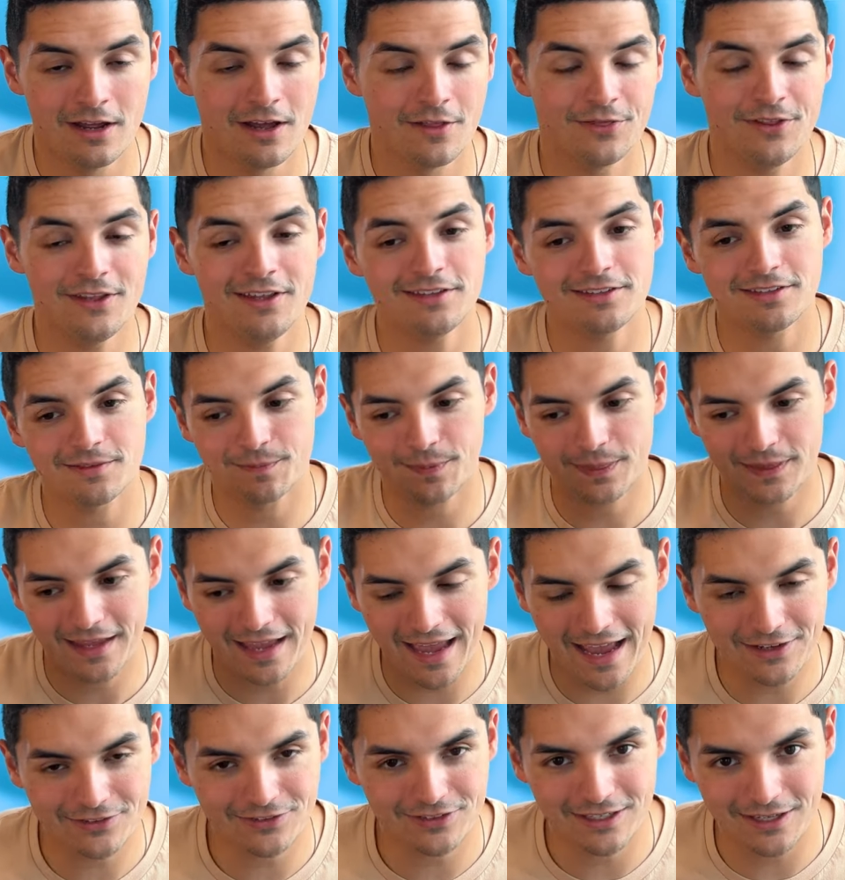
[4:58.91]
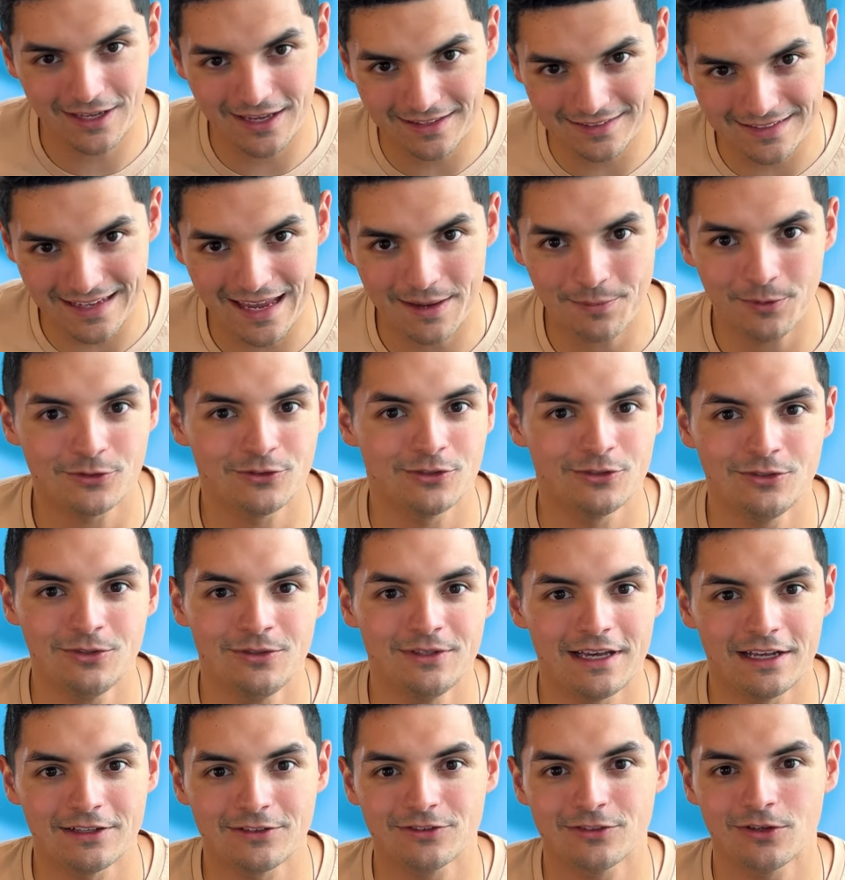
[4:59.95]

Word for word: This actually is able to do that.